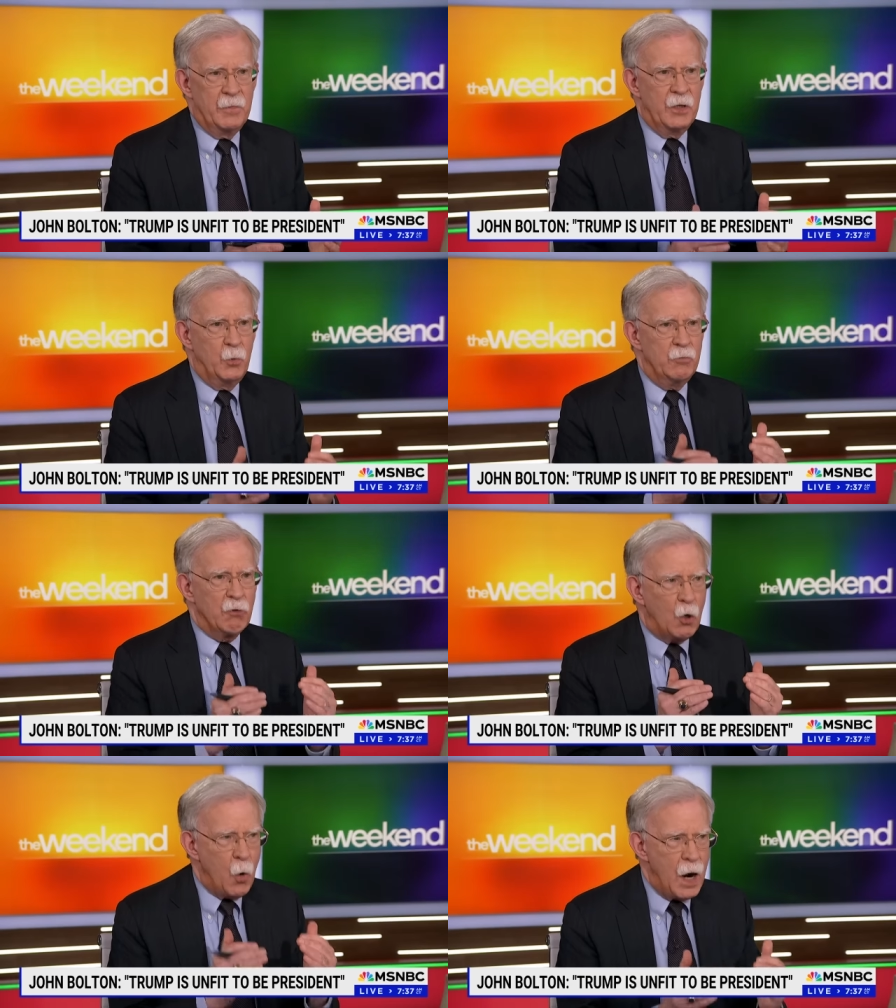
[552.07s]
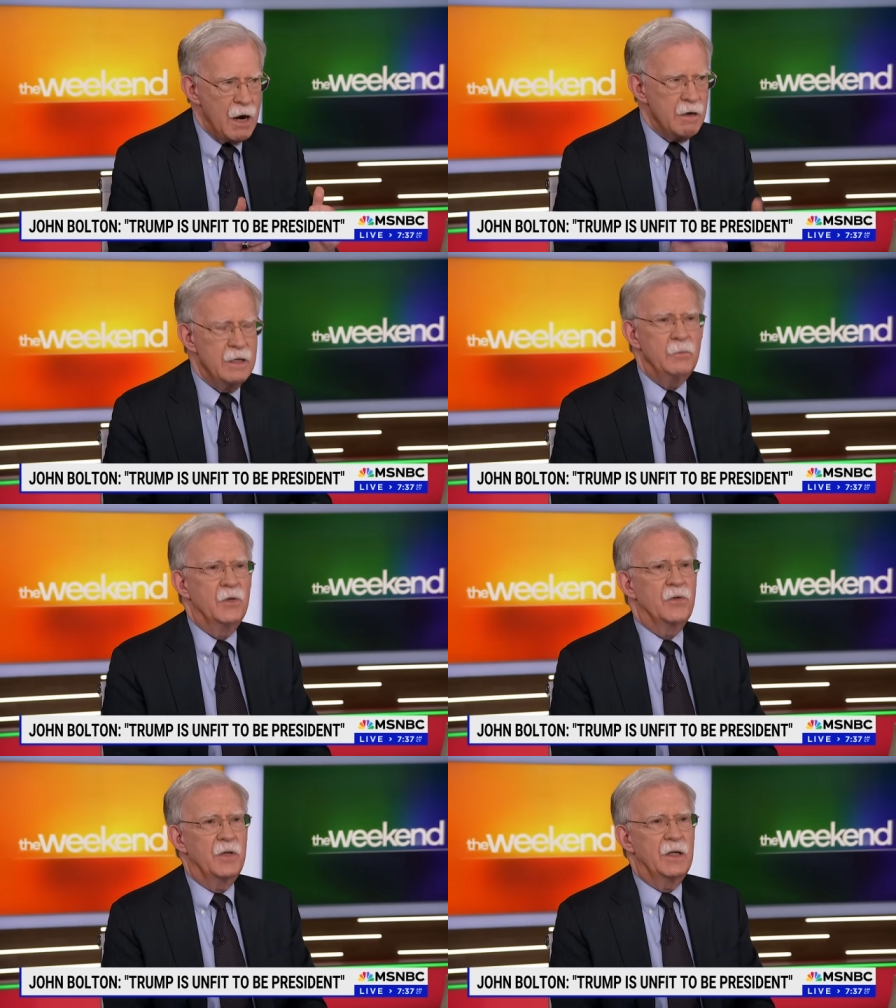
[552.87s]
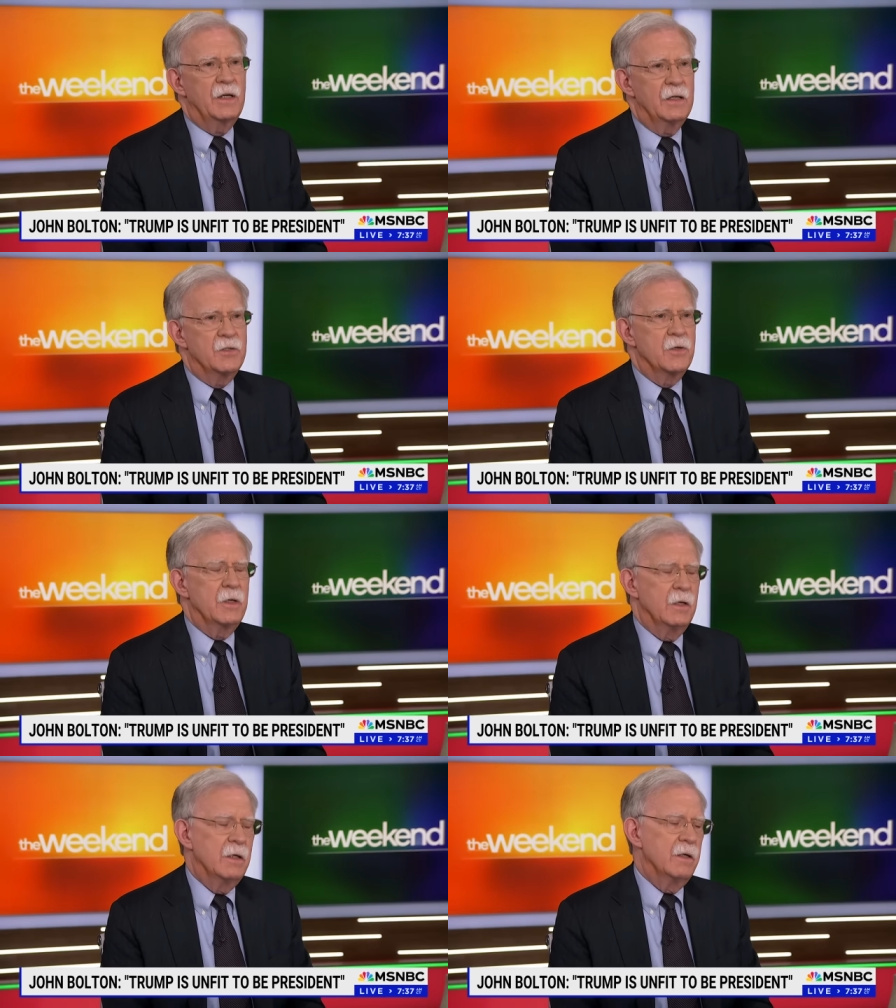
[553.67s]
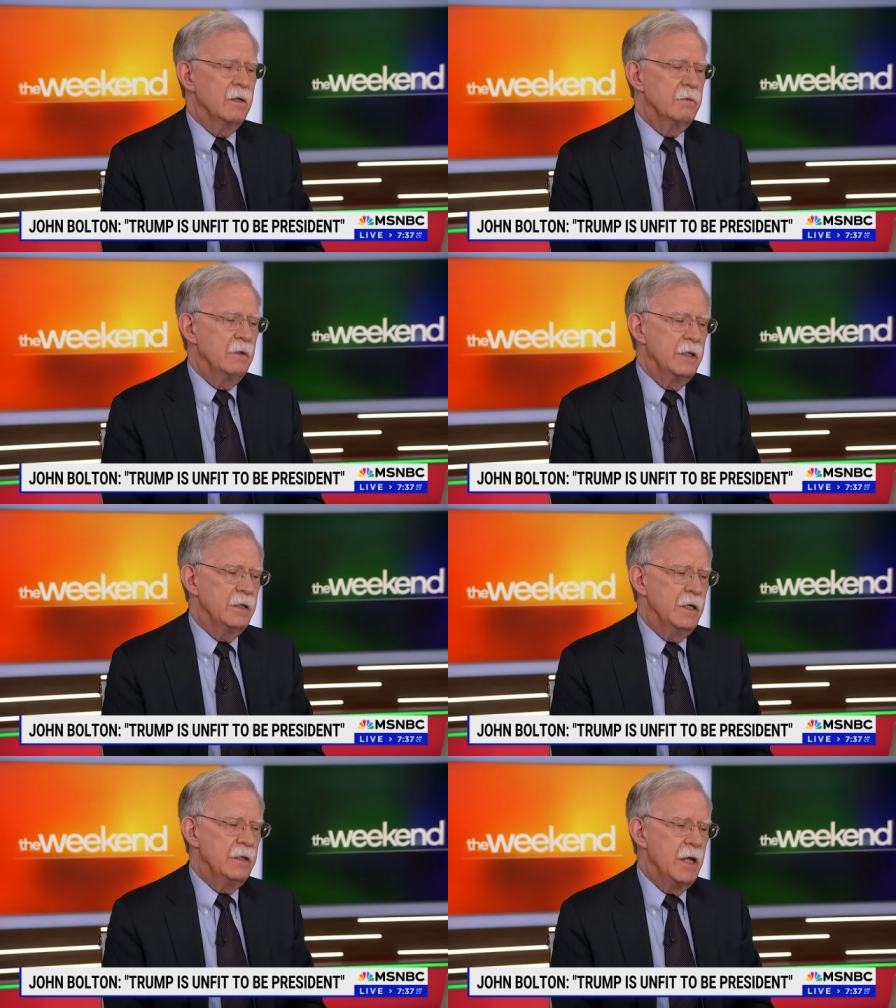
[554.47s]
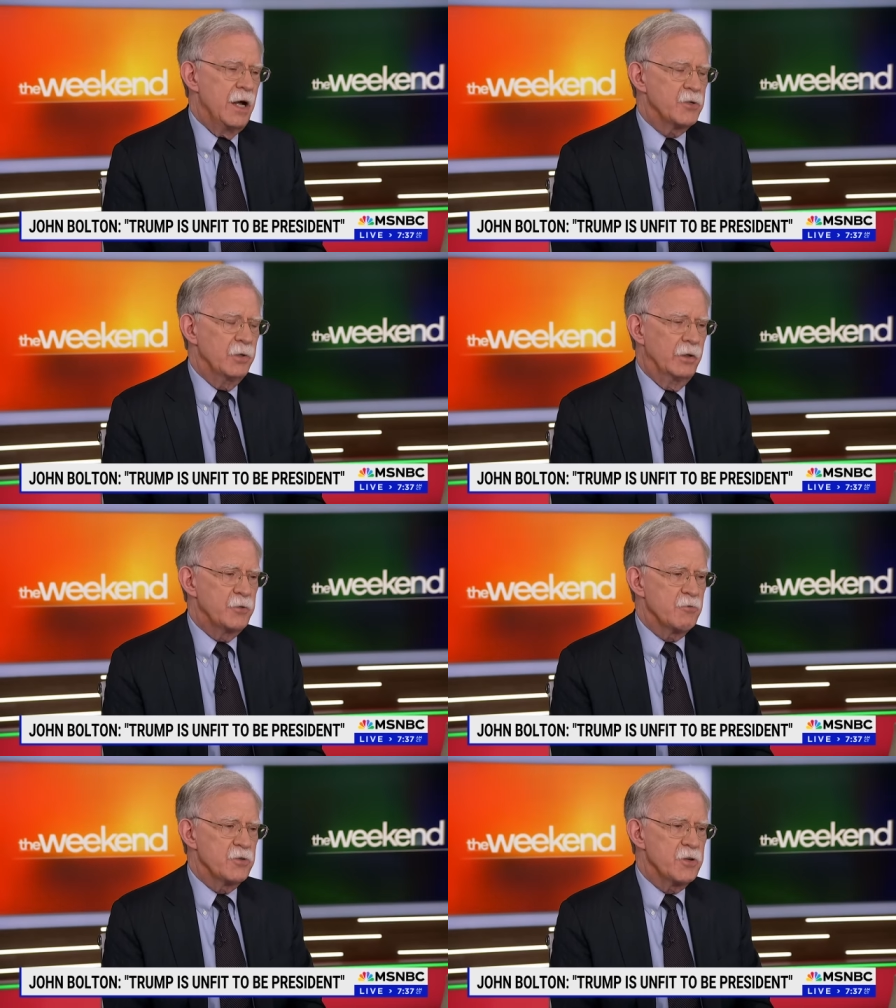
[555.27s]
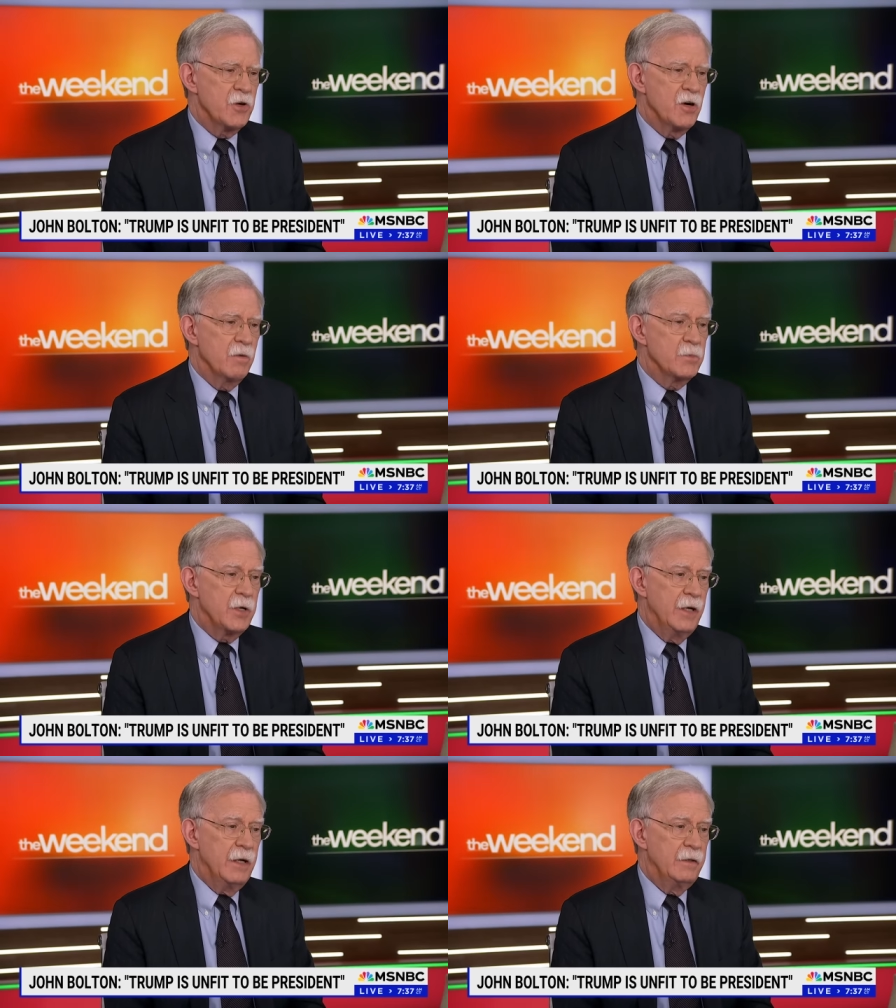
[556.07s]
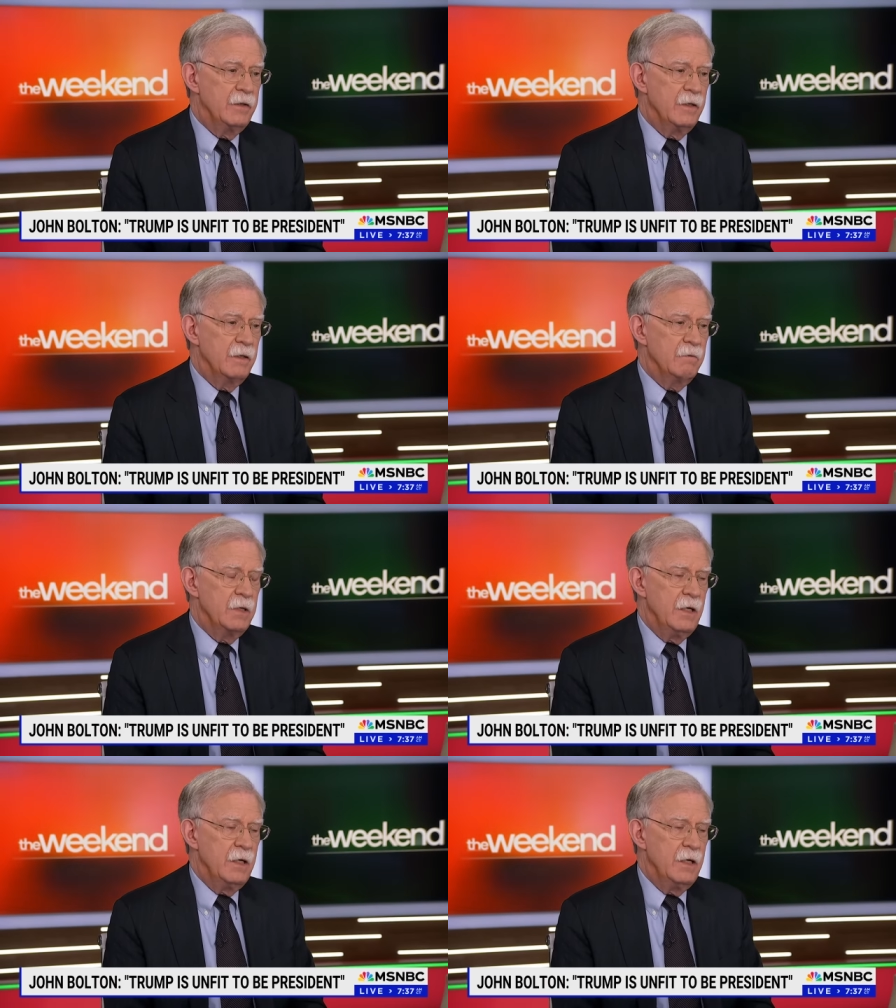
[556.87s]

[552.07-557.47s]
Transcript: It would require him to think in uh, in, in, national interest terms. And uh,